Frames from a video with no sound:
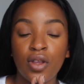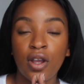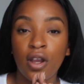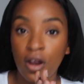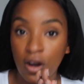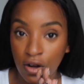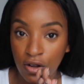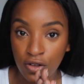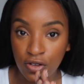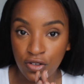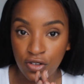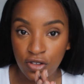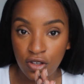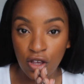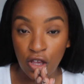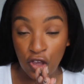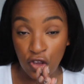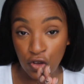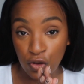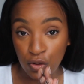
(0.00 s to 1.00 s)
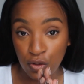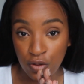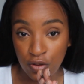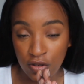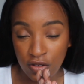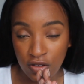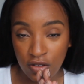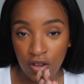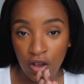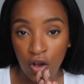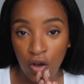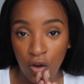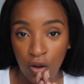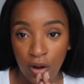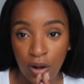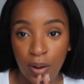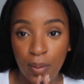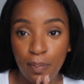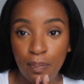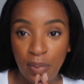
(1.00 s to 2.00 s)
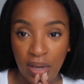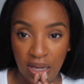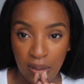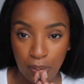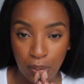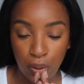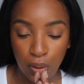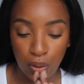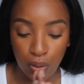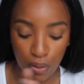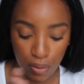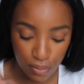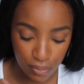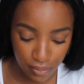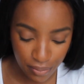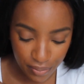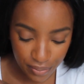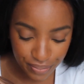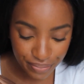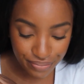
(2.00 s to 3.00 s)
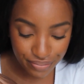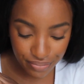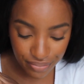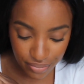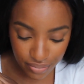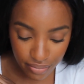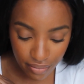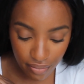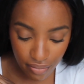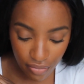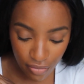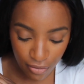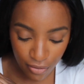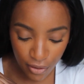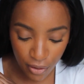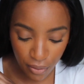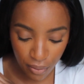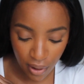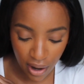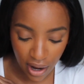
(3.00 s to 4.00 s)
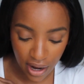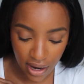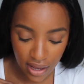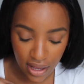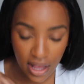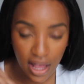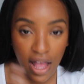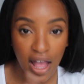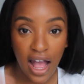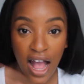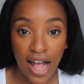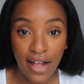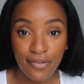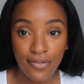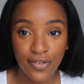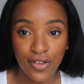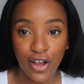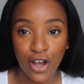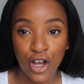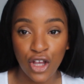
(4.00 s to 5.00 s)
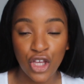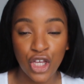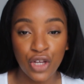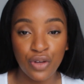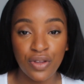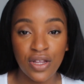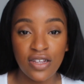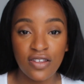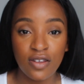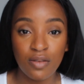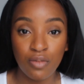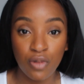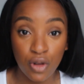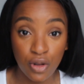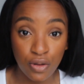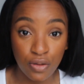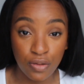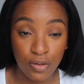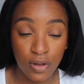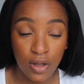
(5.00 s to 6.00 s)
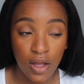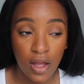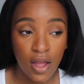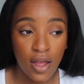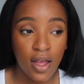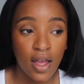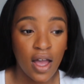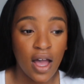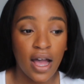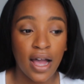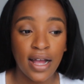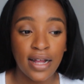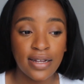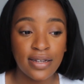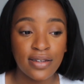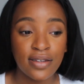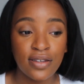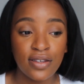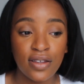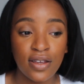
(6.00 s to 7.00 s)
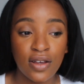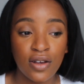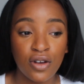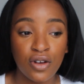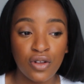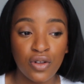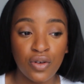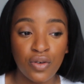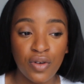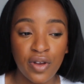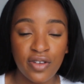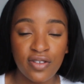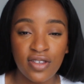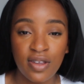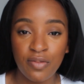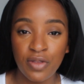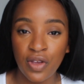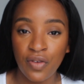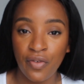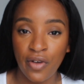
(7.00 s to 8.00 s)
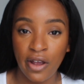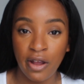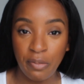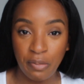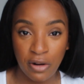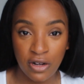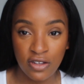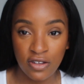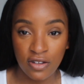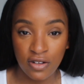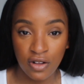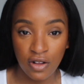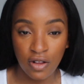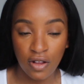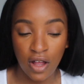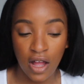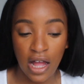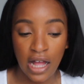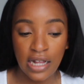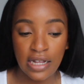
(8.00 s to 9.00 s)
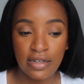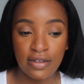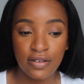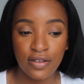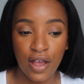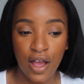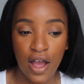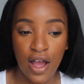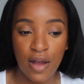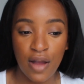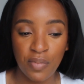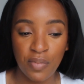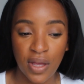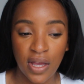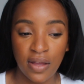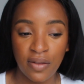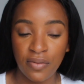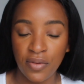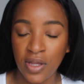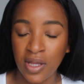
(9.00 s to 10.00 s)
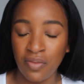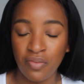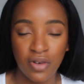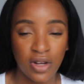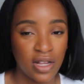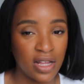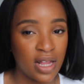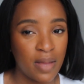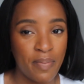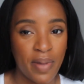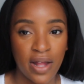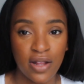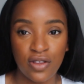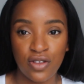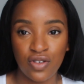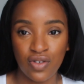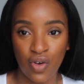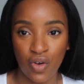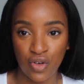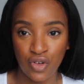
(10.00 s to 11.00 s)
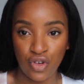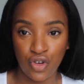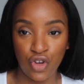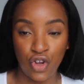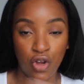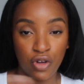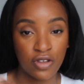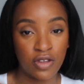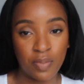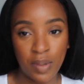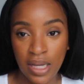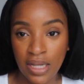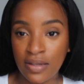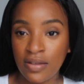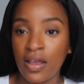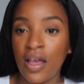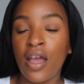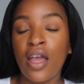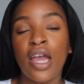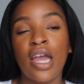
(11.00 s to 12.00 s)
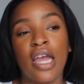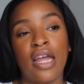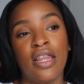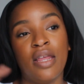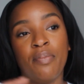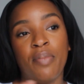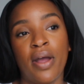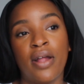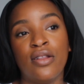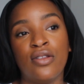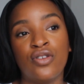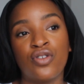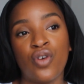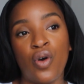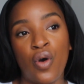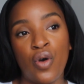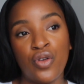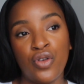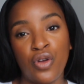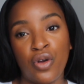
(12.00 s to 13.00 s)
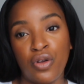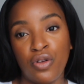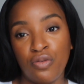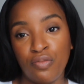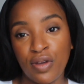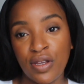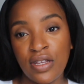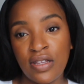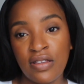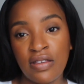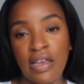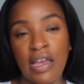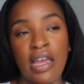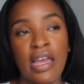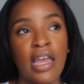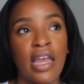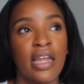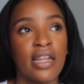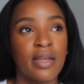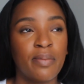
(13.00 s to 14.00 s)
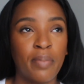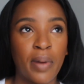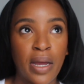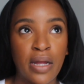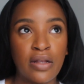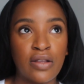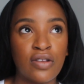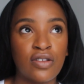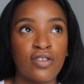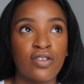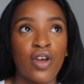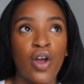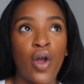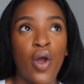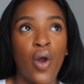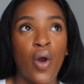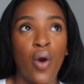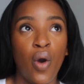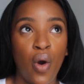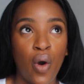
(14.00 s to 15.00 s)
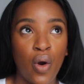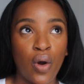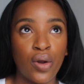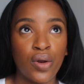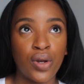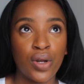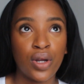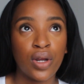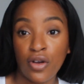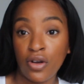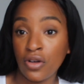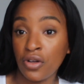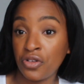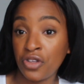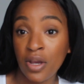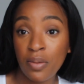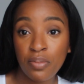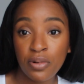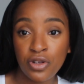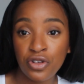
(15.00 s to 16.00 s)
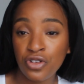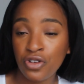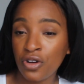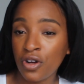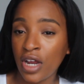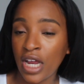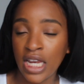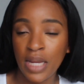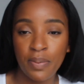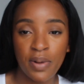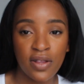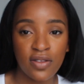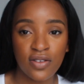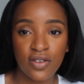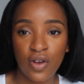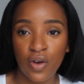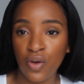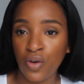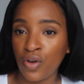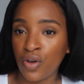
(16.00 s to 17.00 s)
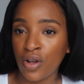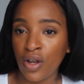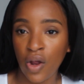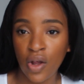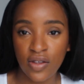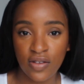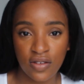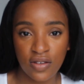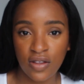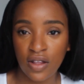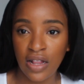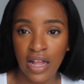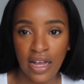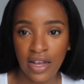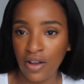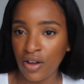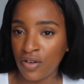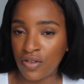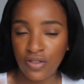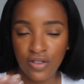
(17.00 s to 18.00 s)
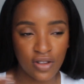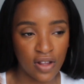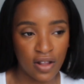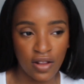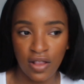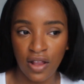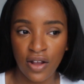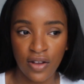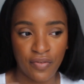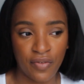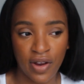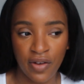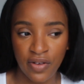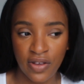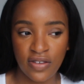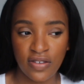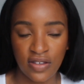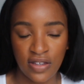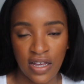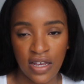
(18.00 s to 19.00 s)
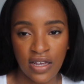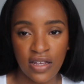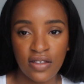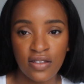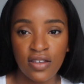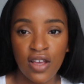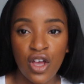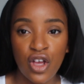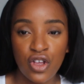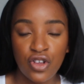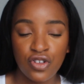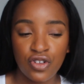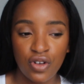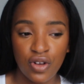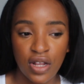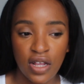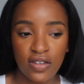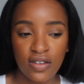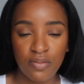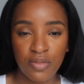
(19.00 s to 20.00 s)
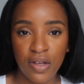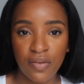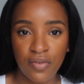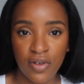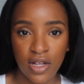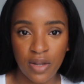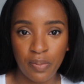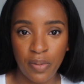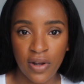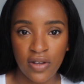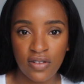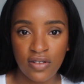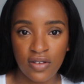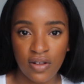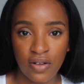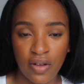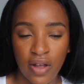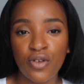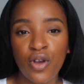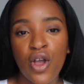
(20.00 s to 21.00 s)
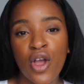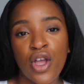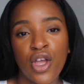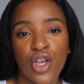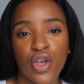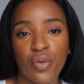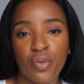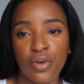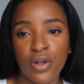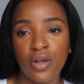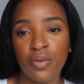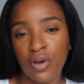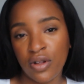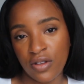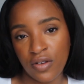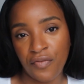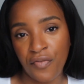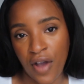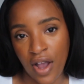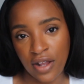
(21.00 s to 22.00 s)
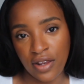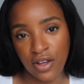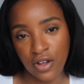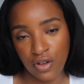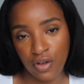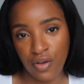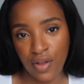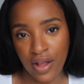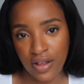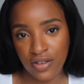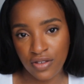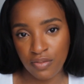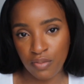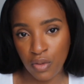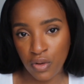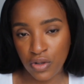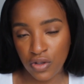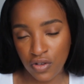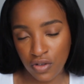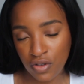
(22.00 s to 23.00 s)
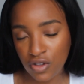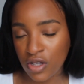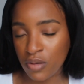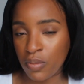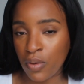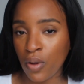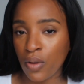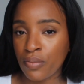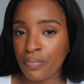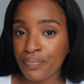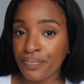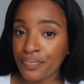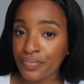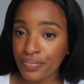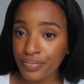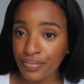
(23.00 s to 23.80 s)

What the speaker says: curls used on people. Alright, after, you'll need some glue. And glue is something very personal, and it really depends on your speed, it depends on your humidity, it depends on temperature, it depends on like various things. So that's something really personal. You really want to find the glue that's more suitable